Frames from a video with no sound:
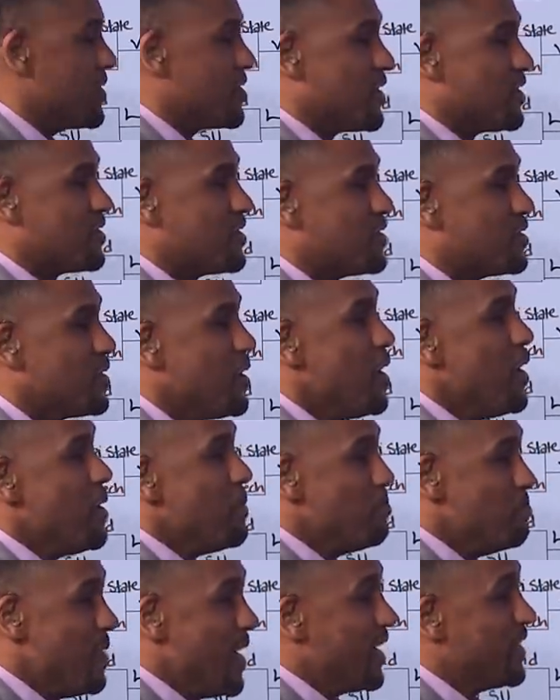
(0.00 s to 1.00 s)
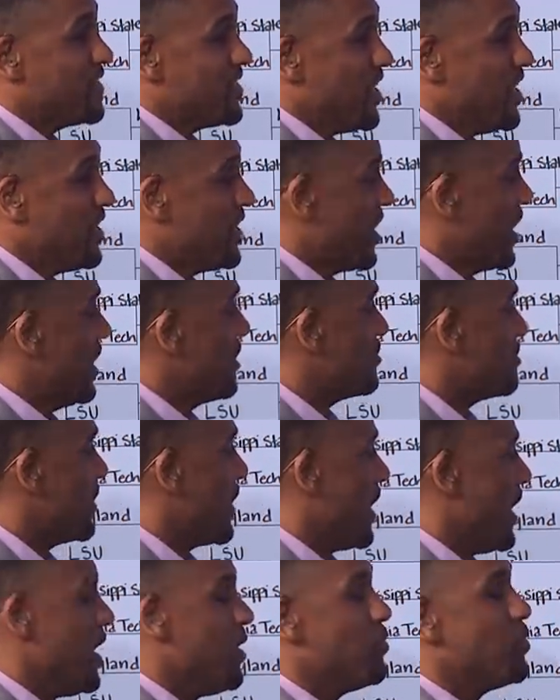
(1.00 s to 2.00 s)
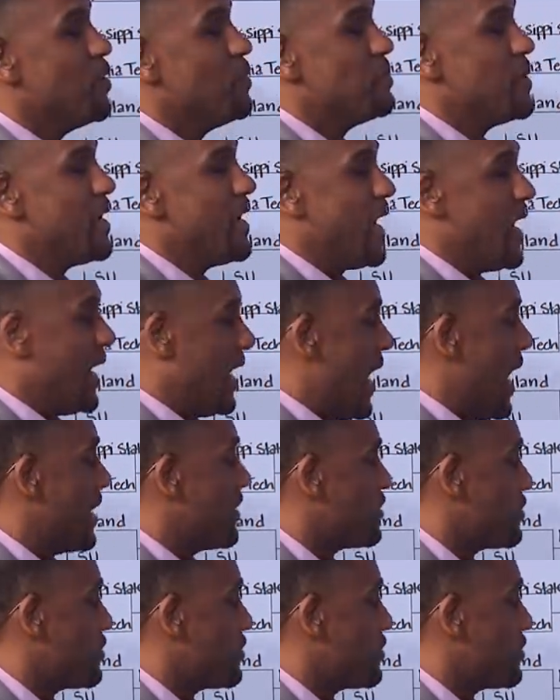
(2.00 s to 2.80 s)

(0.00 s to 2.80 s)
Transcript: This is Big Ten country. It will be a lot of